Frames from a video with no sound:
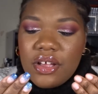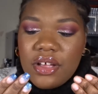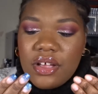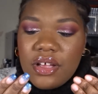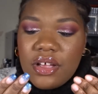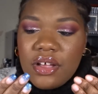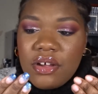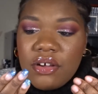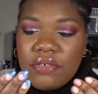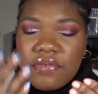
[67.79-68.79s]

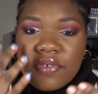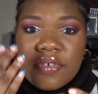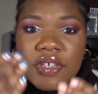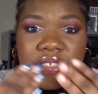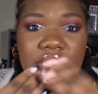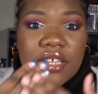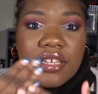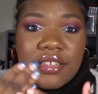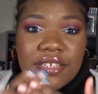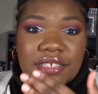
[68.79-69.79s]
of
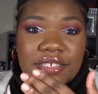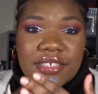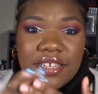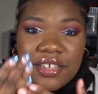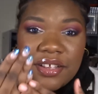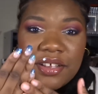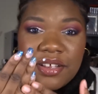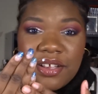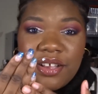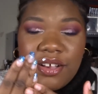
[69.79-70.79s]
taking this
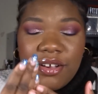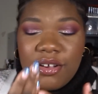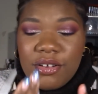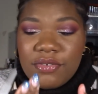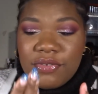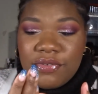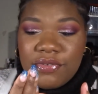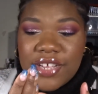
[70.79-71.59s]
off.